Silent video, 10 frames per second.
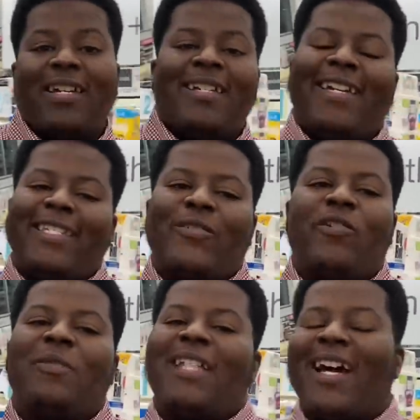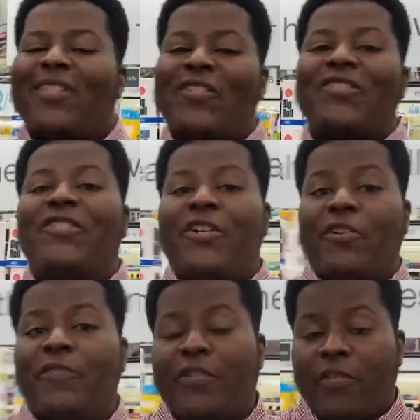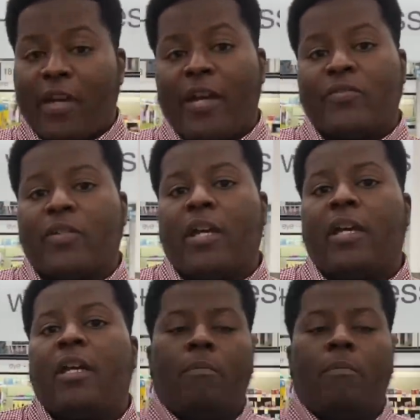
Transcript: this is going to be like a little scenario for you guys okay